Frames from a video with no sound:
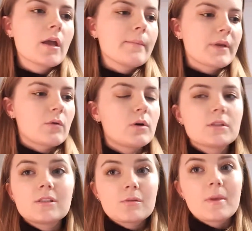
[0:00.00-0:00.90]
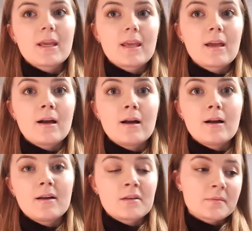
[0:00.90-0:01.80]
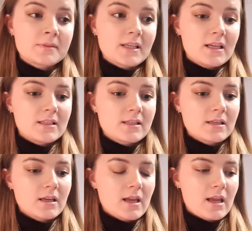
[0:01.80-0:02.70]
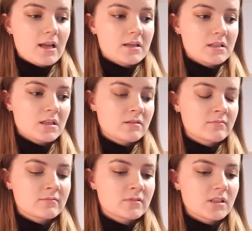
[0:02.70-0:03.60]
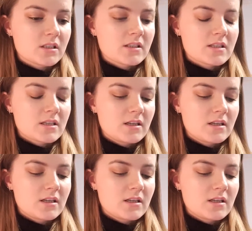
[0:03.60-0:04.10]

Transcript: But I wanted to make an update and just